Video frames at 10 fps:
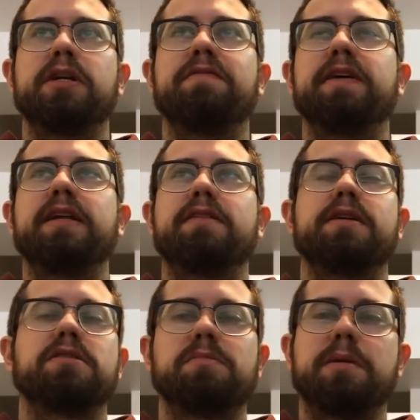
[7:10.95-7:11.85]
If
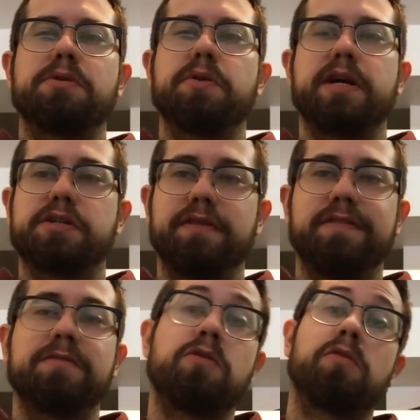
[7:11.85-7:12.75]
anything, sometimes you actually
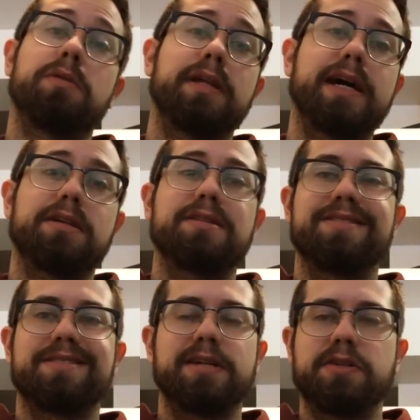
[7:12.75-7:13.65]
feel more relaxed
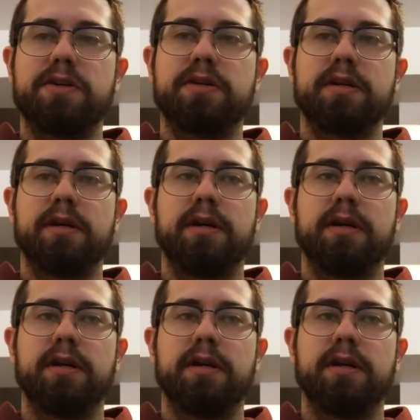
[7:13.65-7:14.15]
and centered.